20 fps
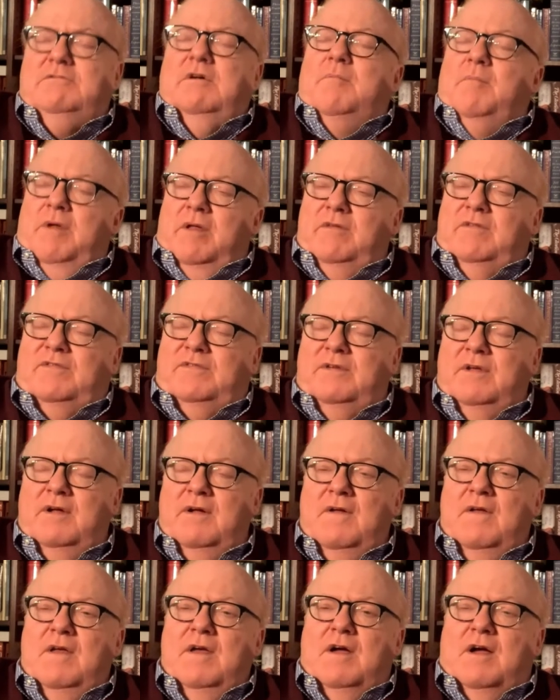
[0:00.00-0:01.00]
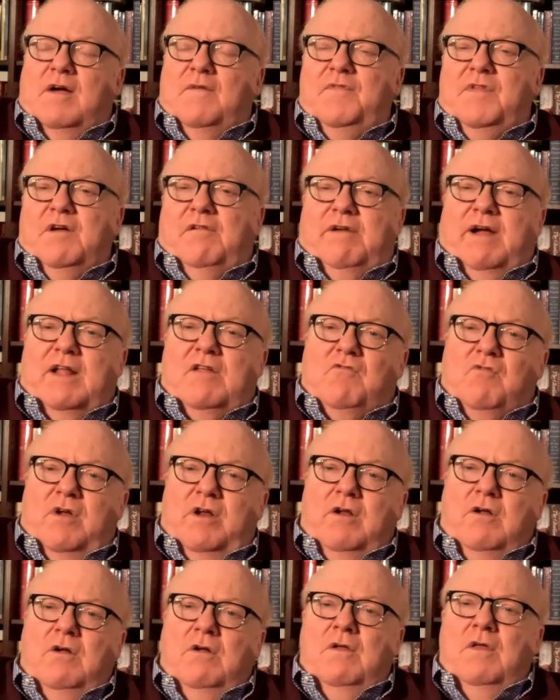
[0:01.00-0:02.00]
elements of the
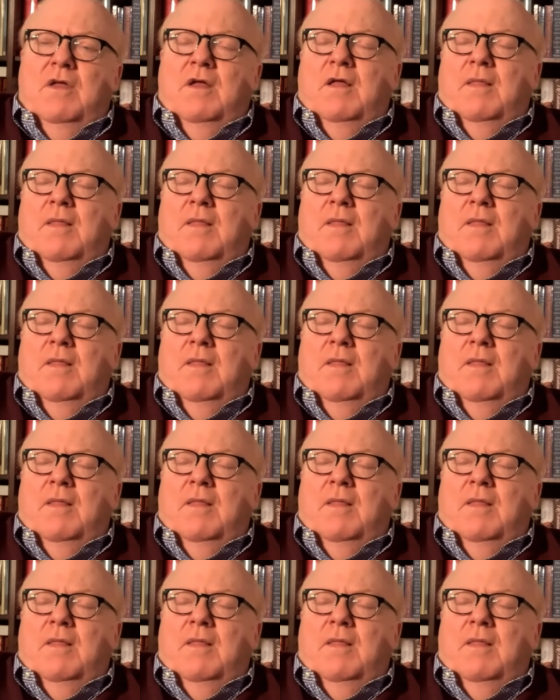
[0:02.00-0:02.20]
electorate